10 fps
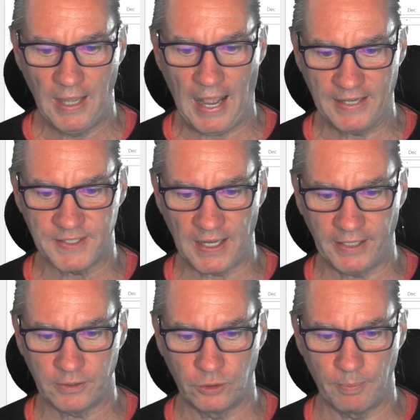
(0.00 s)
I
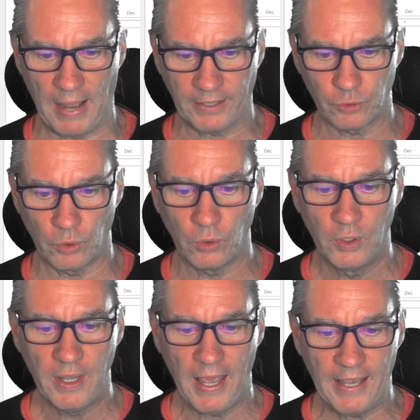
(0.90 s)
select the macro,
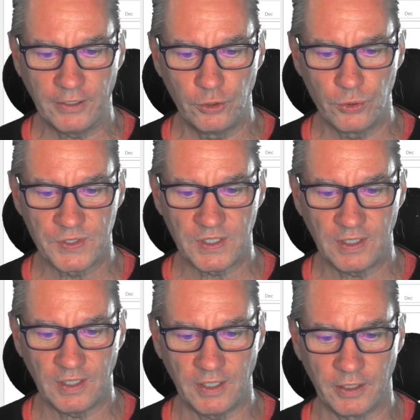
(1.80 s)
and you see
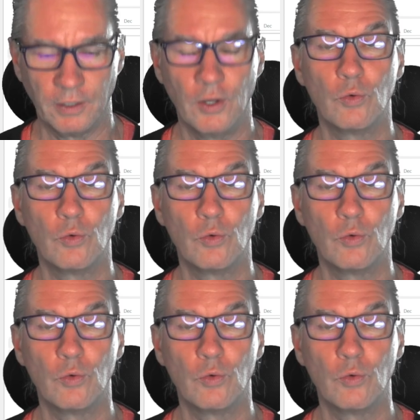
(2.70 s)
here